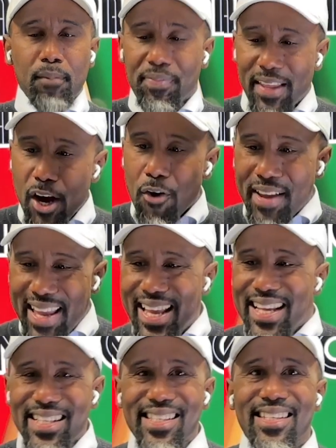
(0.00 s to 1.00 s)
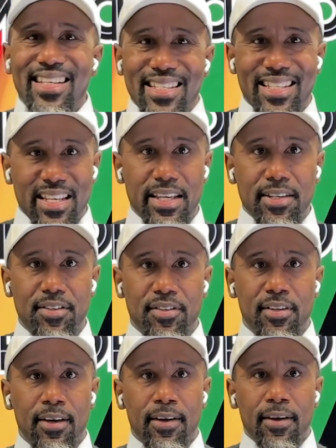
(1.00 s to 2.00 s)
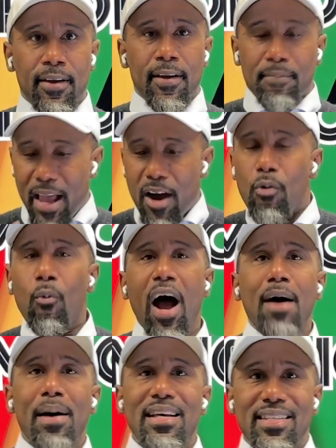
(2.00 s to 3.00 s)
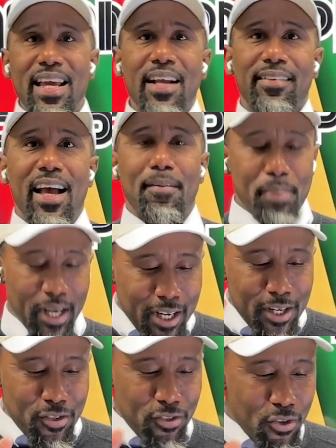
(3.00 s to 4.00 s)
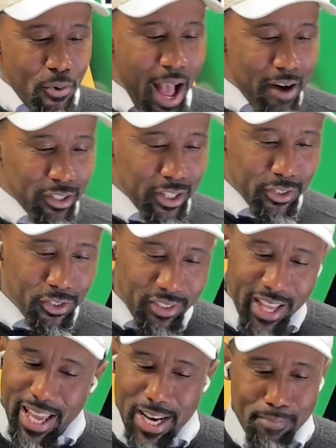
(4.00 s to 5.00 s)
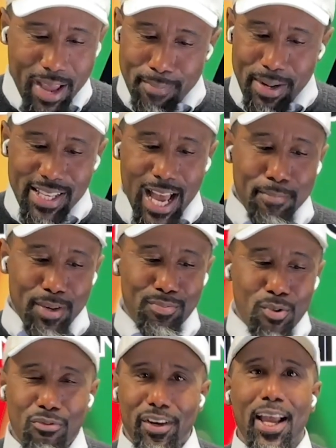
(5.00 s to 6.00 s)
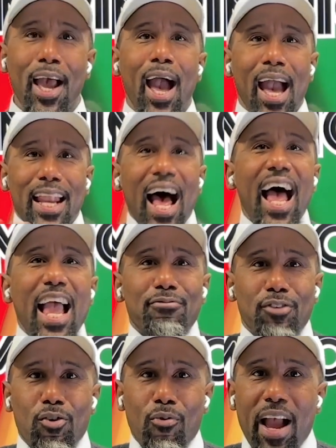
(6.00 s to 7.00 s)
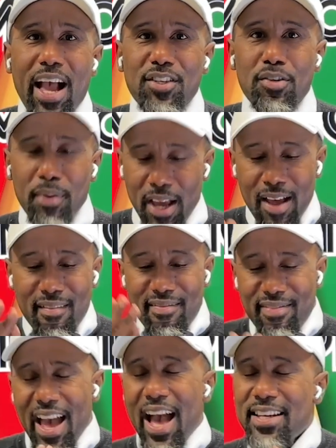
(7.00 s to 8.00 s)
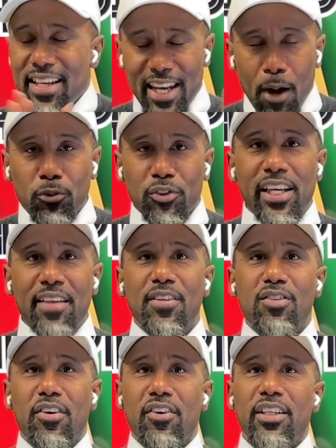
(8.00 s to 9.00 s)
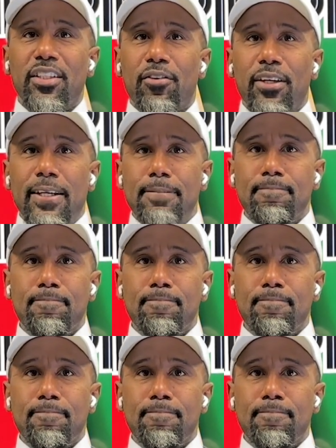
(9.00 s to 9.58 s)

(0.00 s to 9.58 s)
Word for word: they are entities. Now, why am I saying that? Because you have to understand, and man, my time is moving, and I have to grasp that, and I want you to get this very clearly